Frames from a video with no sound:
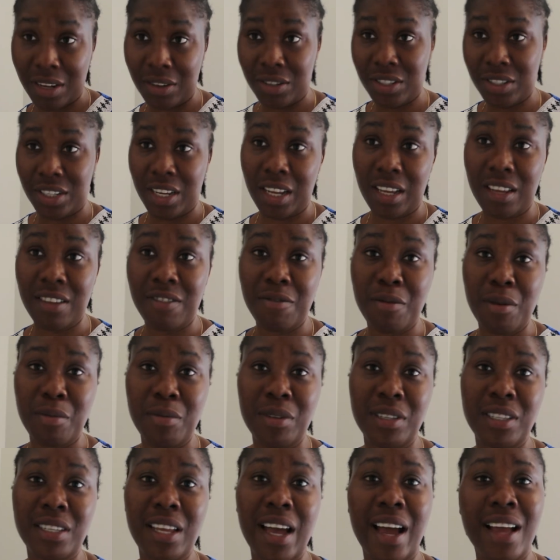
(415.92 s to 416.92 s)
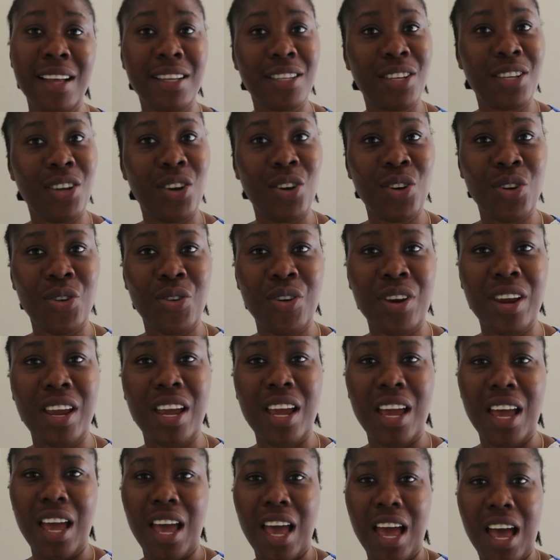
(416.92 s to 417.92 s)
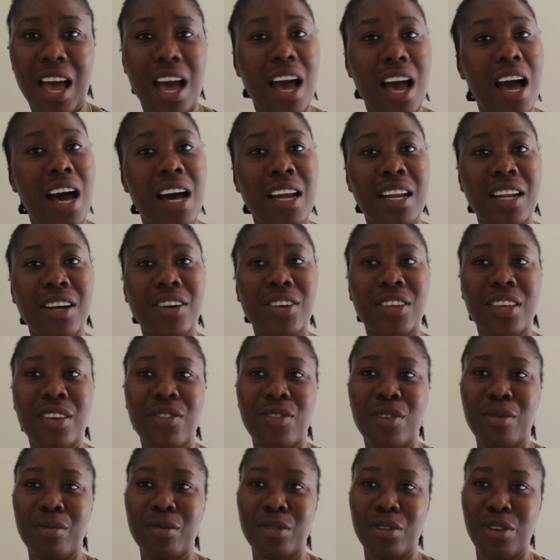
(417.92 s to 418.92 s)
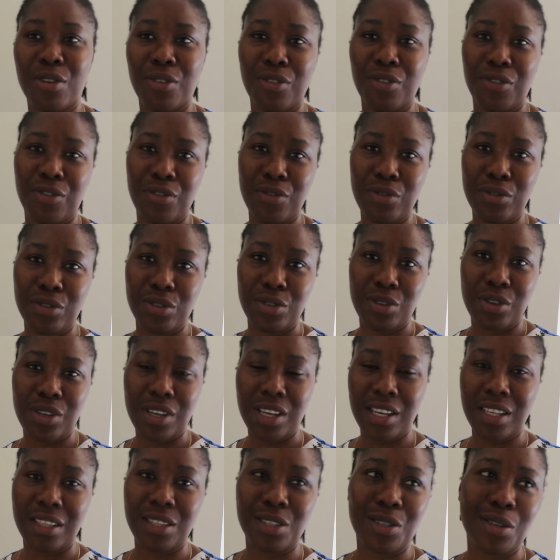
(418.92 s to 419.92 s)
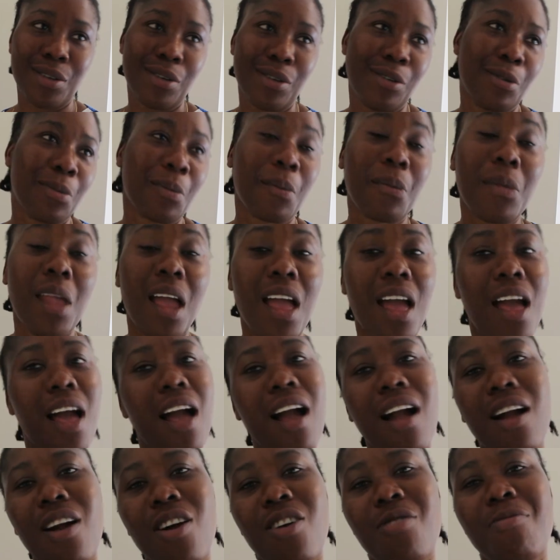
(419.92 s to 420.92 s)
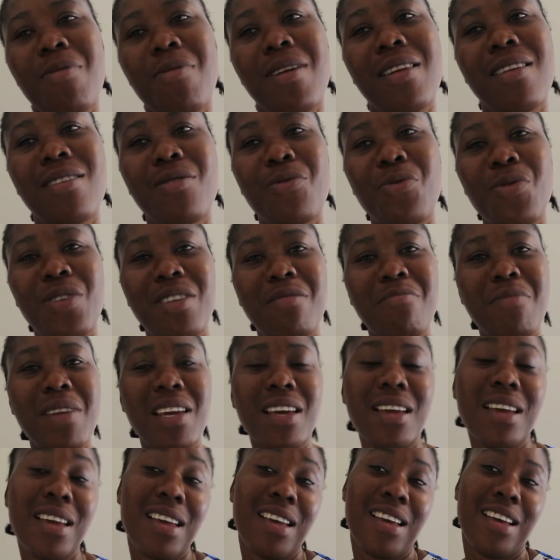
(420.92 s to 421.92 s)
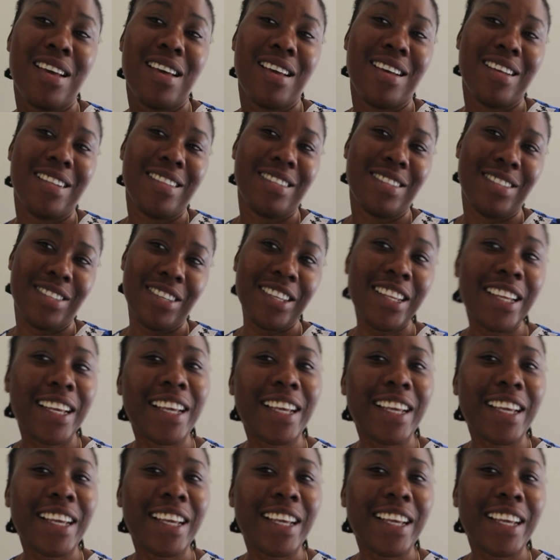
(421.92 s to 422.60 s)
I'll check if Baby Sky is hungry and I'll give him some food to eat. So come along with me to the